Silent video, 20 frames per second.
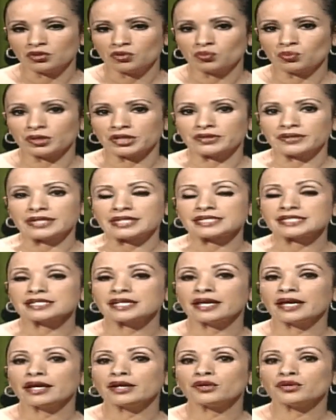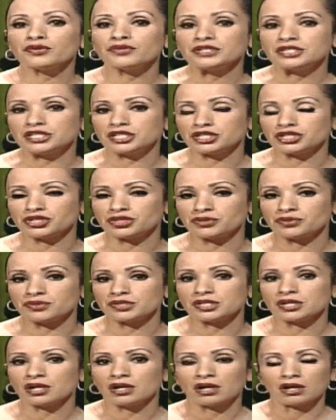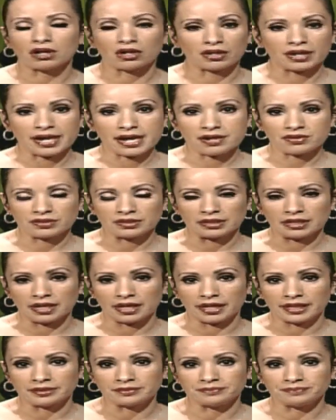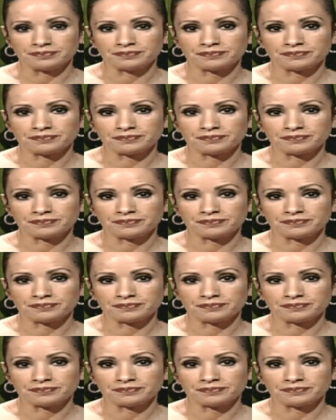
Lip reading: whereas healthy tissues are alkaline.